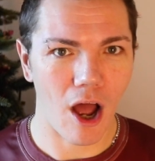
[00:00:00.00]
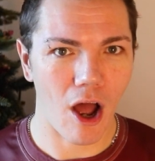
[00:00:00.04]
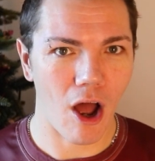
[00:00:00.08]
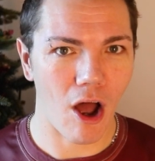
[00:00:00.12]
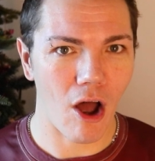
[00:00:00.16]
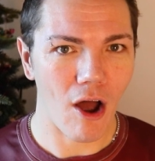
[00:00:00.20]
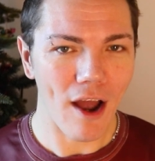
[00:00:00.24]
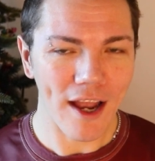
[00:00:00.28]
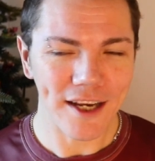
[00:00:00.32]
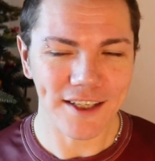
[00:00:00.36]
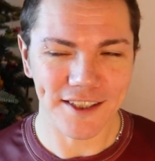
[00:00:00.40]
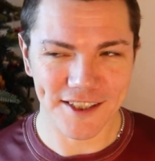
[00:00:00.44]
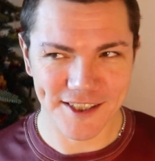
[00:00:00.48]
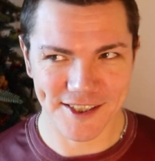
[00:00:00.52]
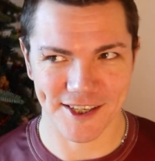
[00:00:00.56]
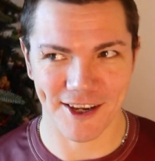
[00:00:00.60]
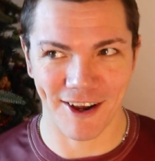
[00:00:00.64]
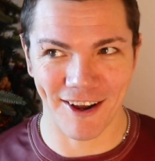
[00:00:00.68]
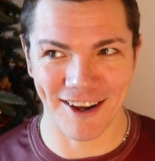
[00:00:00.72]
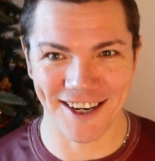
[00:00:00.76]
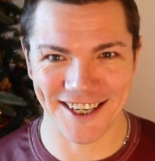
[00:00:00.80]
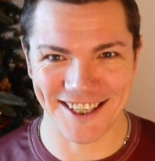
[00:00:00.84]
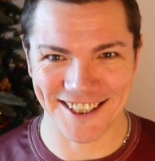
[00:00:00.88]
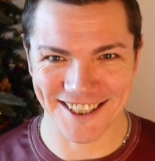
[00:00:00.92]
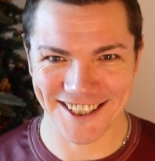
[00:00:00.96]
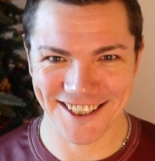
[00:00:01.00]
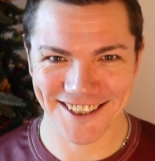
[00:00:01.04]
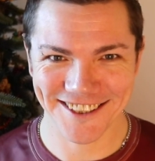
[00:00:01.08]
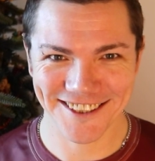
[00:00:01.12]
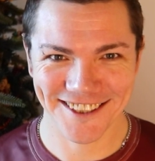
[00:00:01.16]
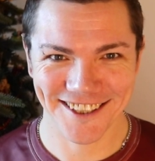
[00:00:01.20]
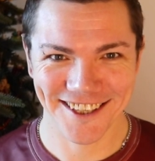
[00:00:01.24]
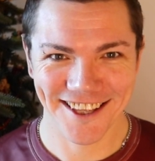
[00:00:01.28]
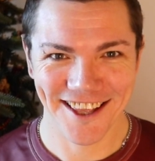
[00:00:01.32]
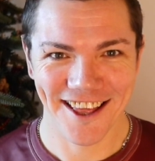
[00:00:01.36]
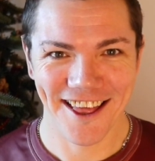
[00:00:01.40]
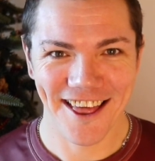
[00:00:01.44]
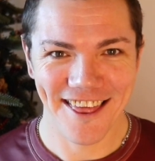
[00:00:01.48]
I
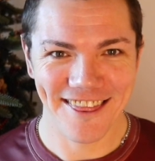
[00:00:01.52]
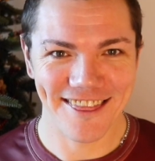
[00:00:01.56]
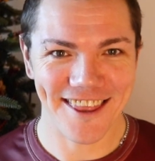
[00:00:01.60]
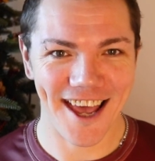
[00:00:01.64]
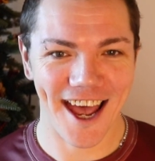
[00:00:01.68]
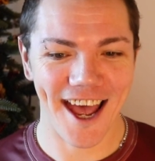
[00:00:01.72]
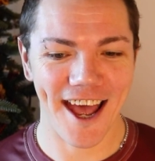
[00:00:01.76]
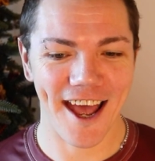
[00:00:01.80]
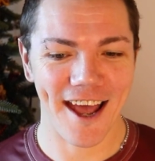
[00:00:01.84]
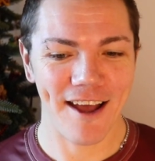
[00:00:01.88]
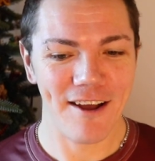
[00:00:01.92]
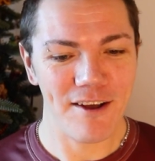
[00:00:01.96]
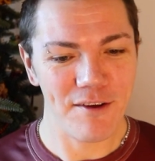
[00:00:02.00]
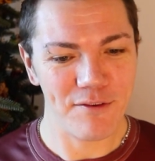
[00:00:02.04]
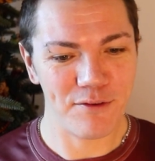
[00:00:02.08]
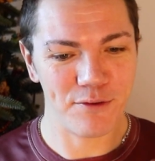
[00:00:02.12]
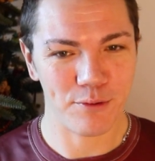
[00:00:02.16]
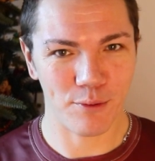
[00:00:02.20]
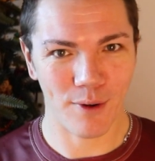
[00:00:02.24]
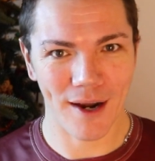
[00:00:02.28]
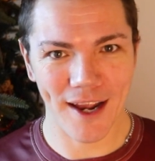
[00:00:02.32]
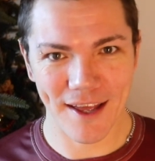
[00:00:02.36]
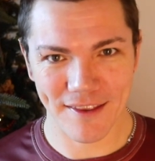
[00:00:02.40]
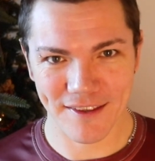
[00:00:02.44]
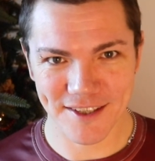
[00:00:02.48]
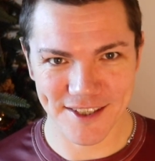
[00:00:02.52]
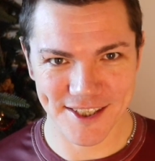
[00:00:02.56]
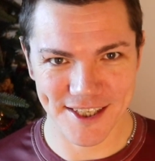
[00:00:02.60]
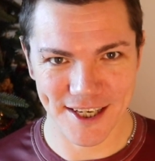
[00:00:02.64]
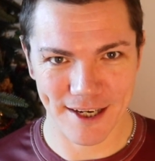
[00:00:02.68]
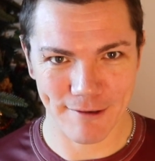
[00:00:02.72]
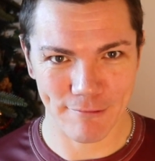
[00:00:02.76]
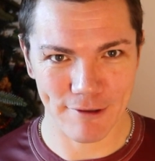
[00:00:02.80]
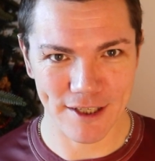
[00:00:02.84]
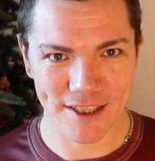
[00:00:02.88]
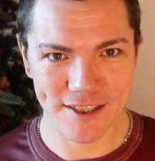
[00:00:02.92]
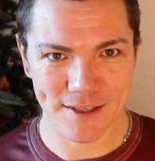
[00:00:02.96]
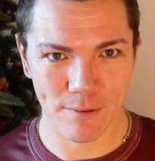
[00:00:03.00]
decided that throughout the
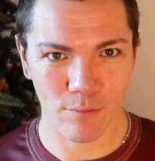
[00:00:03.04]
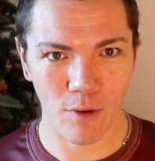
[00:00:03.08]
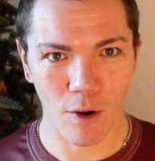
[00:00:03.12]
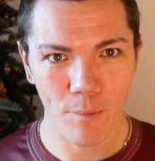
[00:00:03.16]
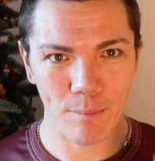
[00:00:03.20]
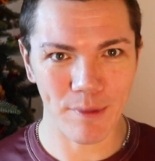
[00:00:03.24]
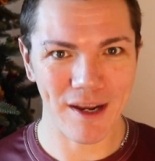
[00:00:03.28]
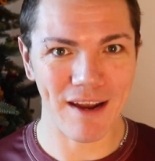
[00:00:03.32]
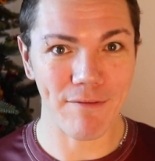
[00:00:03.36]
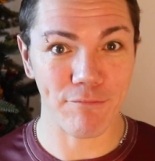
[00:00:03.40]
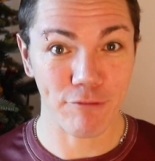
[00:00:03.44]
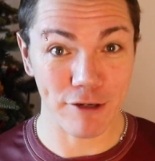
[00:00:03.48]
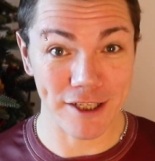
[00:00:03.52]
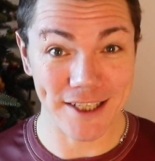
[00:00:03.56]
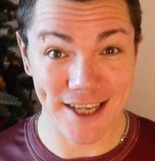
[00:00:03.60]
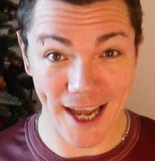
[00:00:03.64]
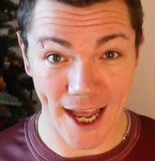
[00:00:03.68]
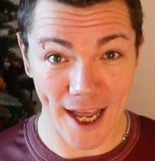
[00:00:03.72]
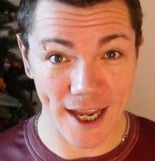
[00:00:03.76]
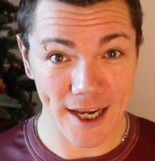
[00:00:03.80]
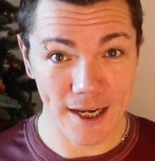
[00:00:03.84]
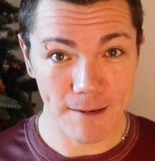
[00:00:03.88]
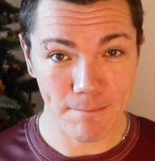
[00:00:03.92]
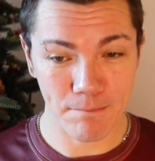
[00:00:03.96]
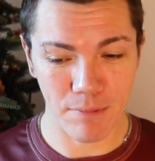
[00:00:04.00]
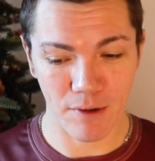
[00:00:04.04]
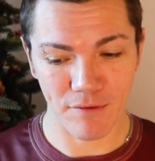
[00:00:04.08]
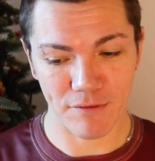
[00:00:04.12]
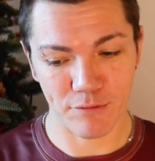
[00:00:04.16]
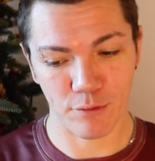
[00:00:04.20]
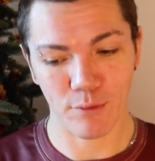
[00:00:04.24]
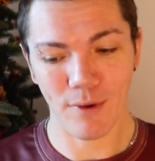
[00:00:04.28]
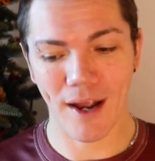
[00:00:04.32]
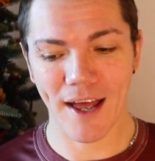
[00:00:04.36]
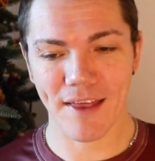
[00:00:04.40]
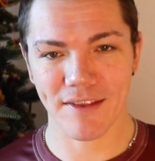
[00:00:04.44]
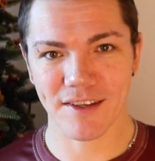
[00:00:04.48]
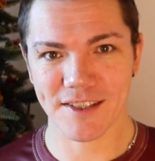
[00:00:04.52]
series, it won't be every day, but
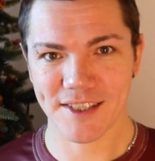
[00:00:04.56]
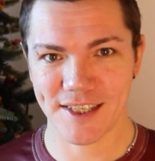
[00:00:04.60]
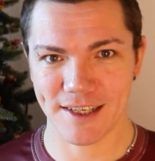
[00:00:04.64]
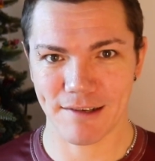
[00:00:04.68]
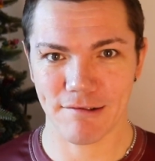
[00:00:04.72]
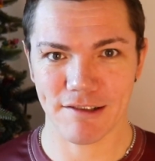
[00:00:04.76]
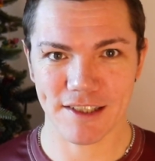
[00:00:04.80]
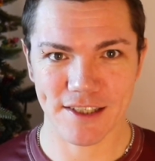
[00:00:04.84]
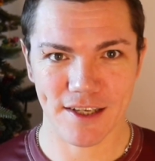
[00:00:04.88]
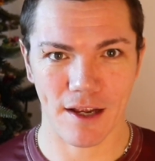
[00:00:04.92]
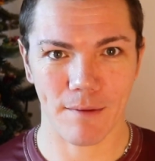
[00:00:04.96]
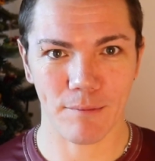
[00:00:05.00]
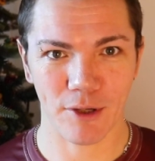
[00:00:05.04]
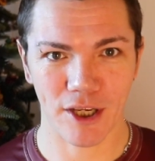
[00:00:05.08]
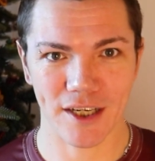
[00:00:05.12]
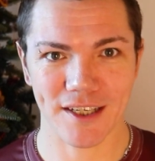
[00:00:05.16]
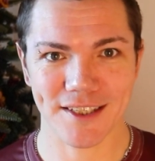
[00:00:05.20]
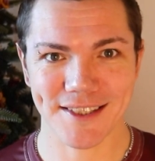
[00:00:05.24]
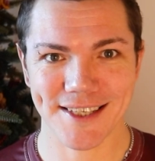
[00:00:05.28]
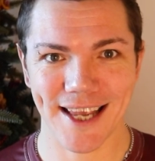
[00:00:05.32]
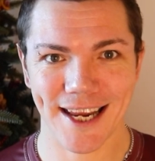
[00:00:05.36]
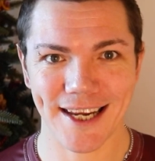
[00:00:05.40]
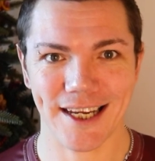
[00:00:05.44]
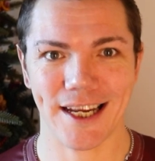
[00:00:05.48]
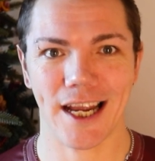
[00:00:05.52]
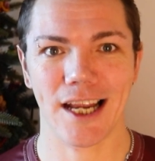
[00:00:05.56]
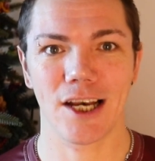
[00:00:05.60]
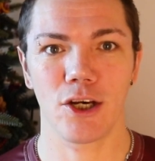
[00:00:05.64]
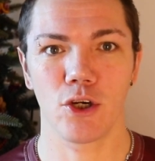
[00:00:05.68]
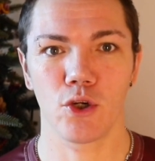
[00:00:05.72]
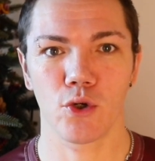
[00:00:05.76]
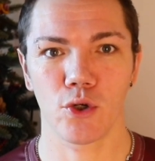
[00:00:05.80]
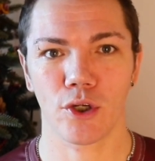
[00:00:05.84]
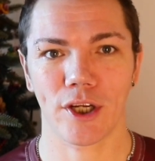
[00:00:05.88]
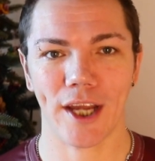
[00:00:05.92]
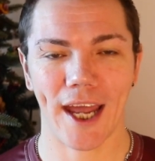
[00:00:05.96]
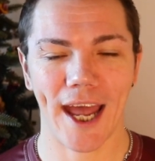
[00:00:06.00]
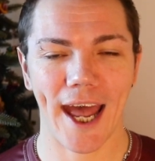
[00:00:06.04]
throughout the series, I'm going to take a
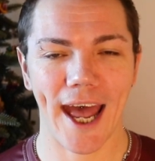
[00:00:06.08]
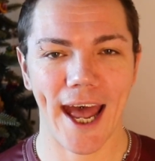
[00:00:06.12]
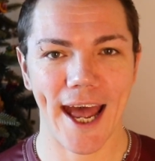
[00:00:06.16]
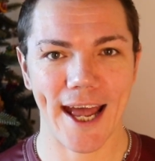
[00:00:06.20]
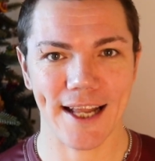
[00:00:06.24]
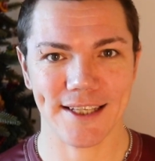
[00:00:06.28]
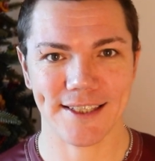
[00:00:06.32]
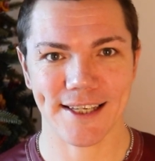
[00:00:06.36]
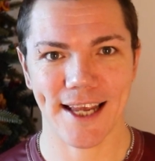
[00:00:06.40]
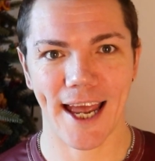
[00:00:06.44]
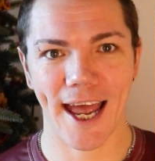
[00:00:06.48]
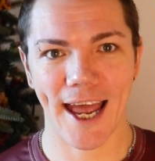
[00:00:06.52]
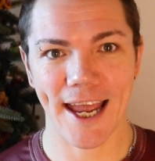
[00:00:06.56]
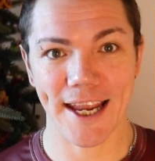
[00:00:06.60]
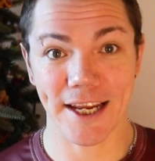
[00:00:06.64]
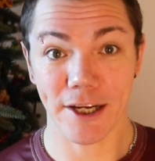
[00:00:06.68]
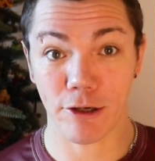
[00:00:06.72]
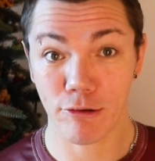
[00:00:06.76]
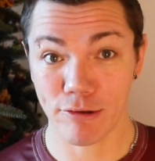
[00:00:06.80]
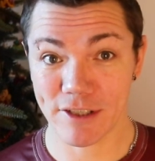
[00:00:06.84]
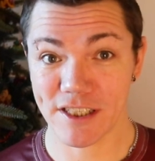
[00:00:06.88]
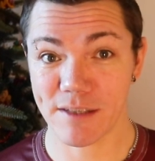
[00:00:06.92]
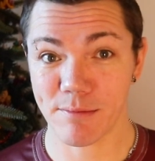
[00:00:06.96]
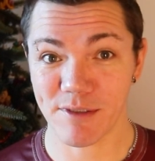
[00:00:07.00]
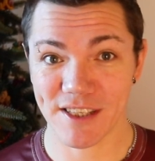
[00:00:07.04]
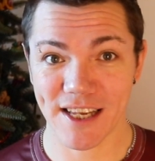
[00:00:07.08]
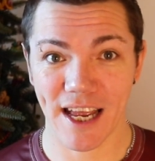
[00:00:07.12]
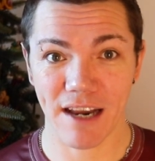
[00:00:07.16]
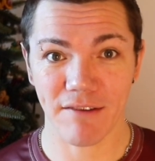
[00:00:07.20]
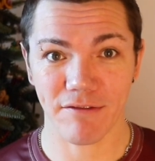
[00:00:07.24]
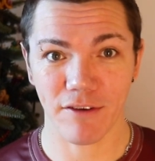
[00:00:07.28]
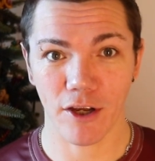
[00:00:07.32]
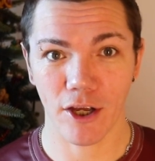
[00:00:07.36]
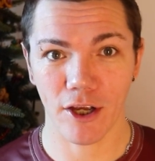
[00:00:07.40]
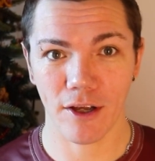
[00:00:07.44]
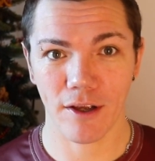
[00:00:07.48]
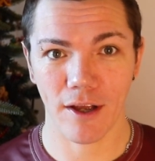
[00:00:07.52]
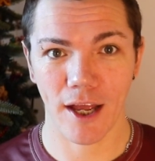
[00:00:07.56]
look at a Christmas
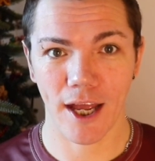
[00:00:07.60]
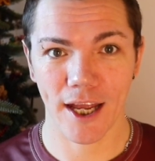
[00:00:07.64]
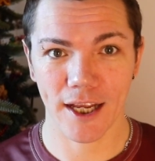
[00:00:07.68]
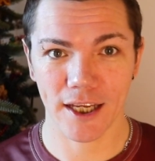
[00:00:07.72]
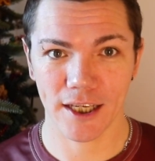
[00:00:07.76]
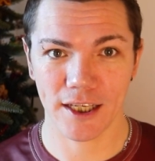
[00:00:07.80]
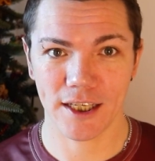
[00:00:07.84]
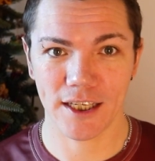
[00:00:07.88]
advert,